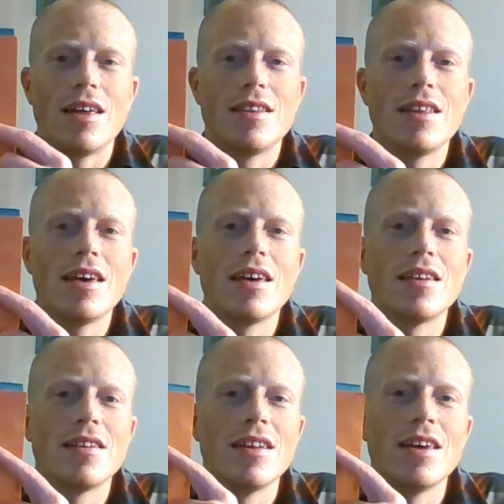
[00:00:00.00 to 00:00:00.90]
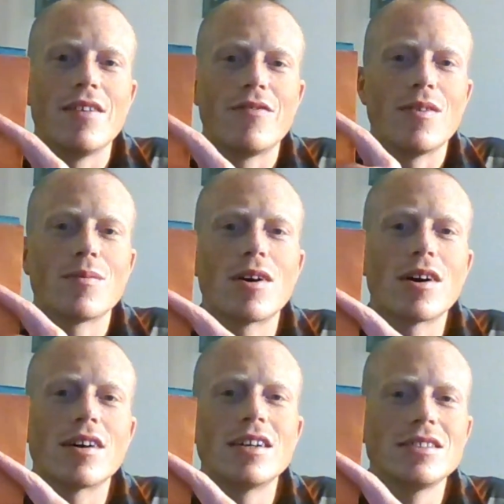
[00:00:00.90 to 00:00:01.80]
And then from
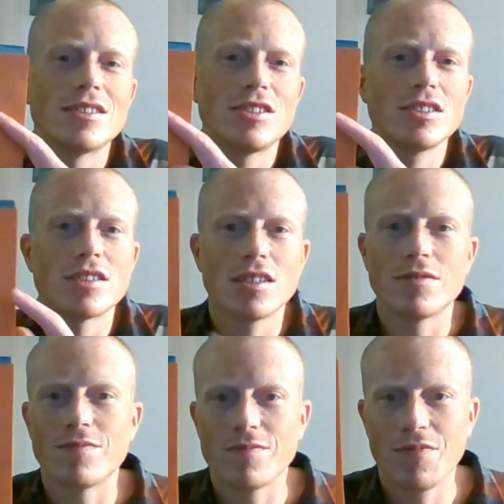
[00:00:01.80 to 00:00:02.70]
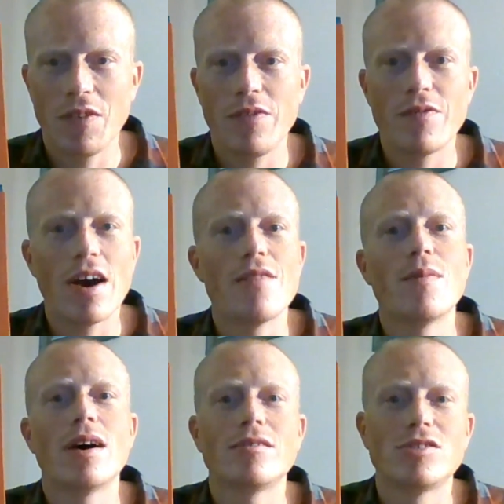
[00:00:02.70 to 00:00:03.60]
Carcross, it's just a
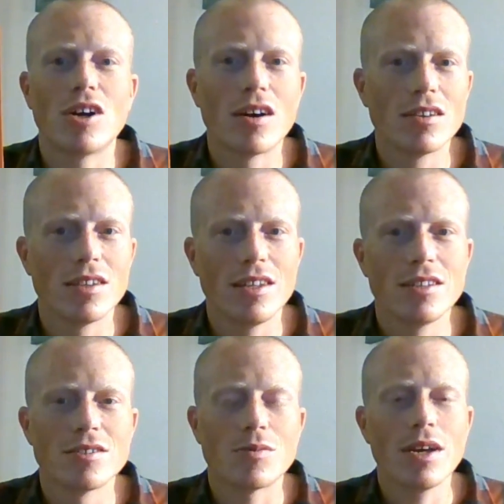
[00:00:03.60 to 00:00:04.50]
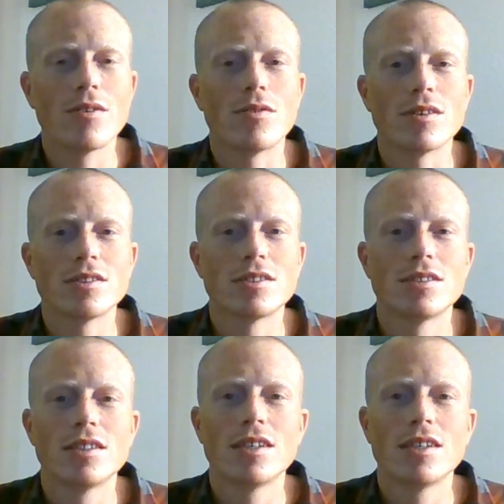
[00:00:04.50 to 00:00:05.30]
55-mile jaunt into Whitehorse.